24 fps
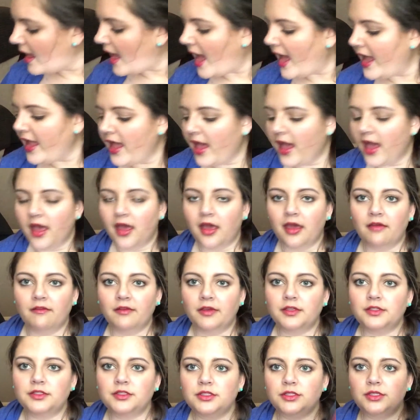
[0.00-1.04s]
I have
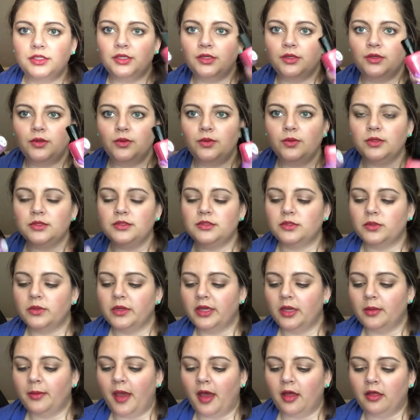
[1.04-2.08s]
two
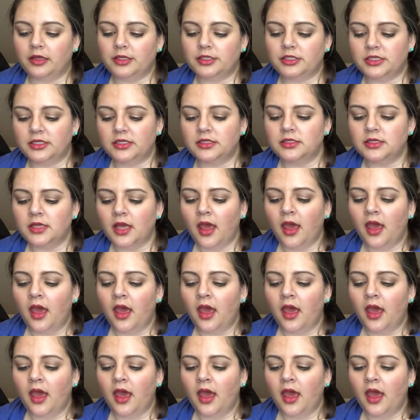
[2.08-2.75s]
Zoya polishes.